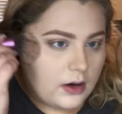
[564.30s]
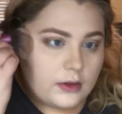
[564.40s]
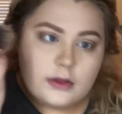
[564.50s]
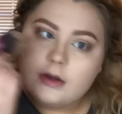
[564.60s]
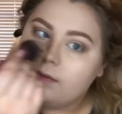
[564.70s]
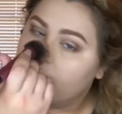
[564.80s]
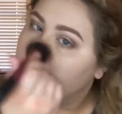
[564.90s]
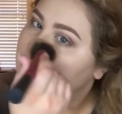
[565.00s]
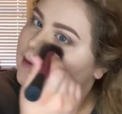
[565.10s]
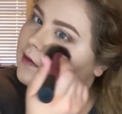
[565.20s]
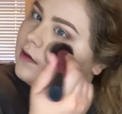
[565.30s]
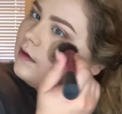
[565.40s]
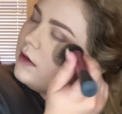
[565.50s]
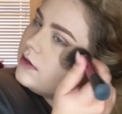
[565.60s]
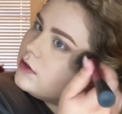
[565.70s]
I think it'd be like a
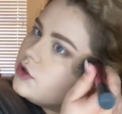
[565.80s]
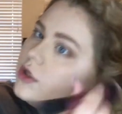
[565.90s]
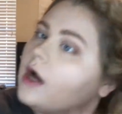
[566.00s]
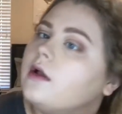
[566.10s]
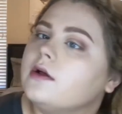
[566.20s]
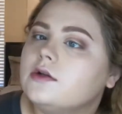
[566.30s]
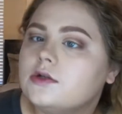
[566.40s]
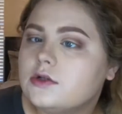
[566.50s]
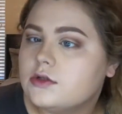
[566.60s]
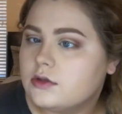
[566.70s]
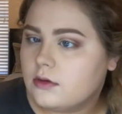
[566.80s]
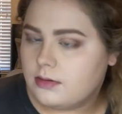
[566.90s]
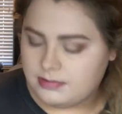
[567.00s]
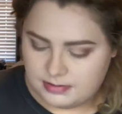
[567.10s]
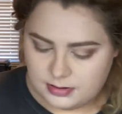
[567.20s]
nice challenge.
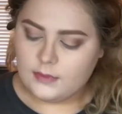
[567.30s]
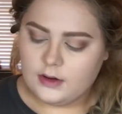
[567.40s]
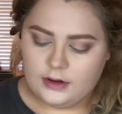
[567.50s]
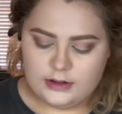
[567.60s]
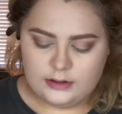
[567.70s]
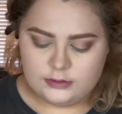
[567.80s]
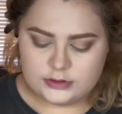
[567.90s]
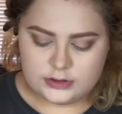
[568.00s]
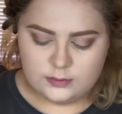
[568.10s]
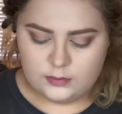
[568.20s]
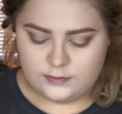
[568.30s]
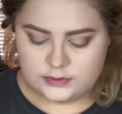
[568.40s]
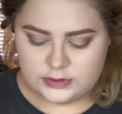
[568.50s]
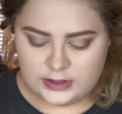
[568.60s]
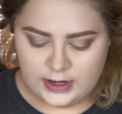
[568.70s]
All right, now we're just gonna move on
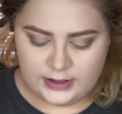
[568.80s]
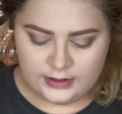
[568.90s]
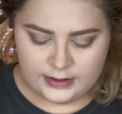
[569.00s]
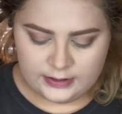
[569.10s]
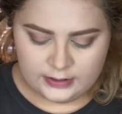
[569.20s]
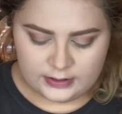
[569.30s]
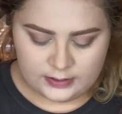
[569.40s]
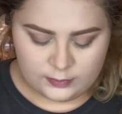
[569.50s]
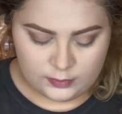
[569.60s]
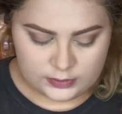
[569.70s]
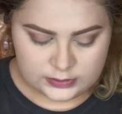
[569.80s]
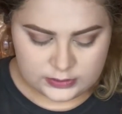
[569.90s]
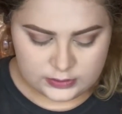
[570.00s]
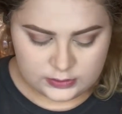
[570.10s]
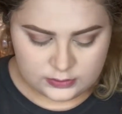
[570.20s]
to the eyeliner, and I'm going to
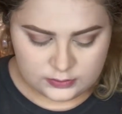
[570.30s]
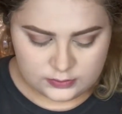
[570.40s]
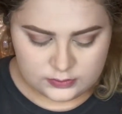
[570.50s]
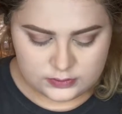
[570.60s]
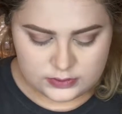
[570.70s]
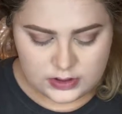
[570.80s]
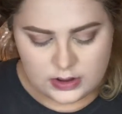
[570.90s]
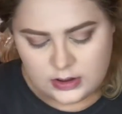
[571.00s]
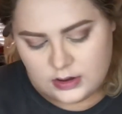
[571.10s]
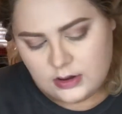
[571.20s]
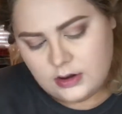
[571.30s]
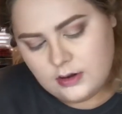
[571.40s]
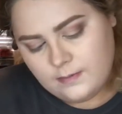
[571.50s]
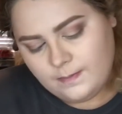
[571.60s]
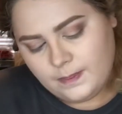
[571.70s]
use
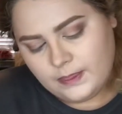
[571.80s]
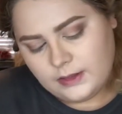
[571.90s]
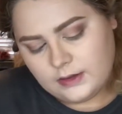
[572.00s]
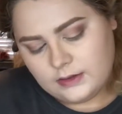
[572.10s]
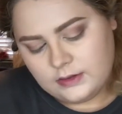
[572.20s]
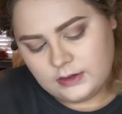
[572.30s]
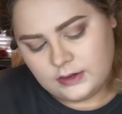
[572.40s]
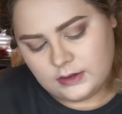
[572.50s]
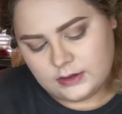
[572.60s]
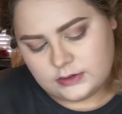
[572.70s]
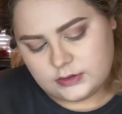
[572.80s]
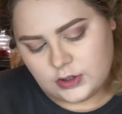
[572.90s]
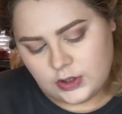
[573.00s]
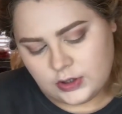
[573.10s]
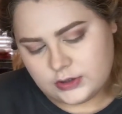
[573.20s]
the
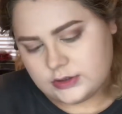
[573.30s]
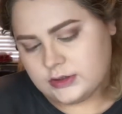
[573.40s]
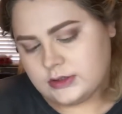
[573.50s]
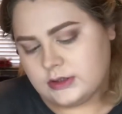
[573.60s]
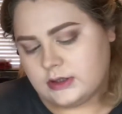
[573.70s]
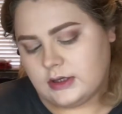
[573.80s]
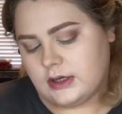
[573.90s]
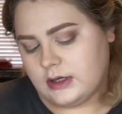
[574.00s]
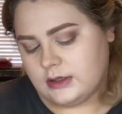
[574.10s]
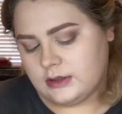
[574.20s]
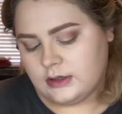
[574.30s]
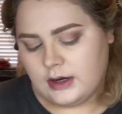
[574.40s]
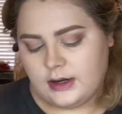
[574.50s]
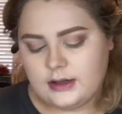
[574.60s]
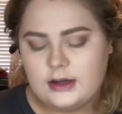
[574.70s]
Tarte Kitten
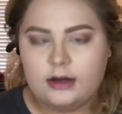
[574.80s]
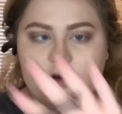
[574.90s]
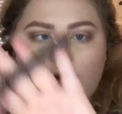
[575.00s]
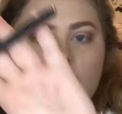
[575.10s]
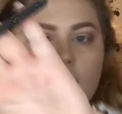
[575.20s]
eyeliner